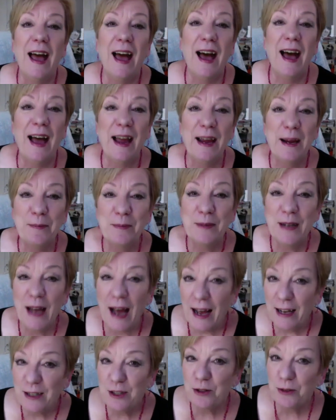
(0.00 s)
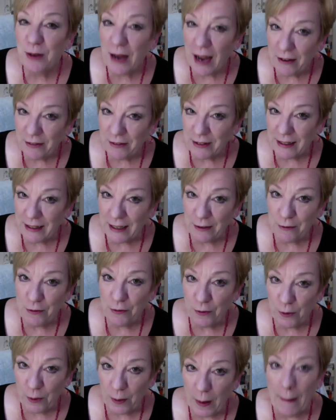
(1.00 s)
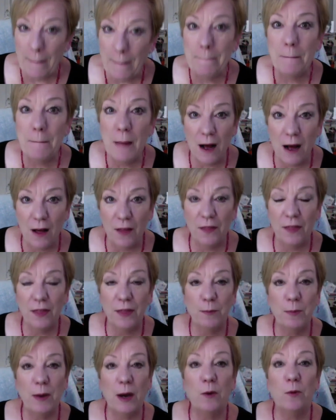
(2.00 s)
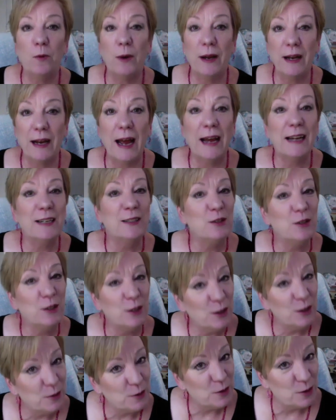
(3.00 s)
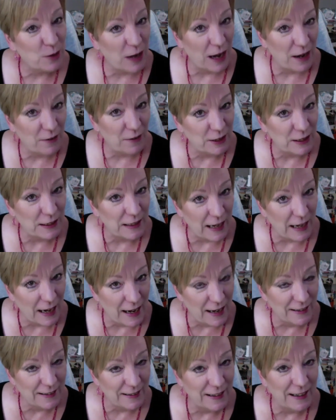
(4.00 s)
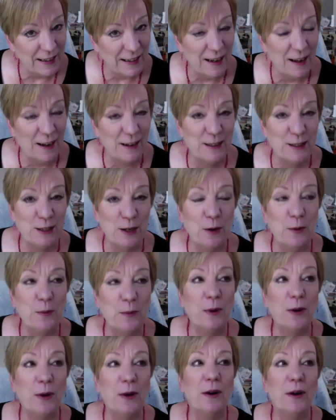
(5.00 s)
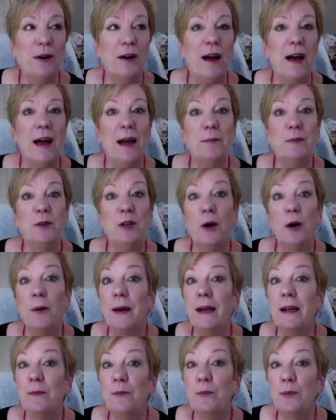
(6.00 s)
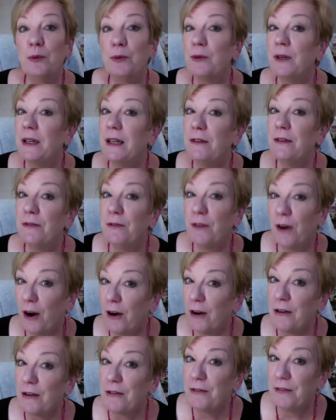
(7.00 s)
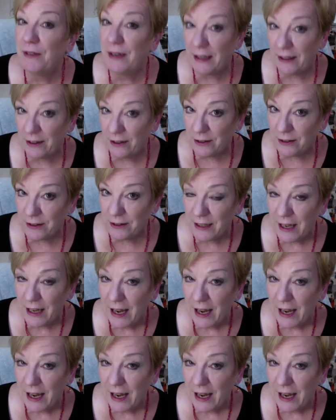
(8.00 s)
I am not traveling for a month, but when I do travel again in October, I'm going pretty far afield,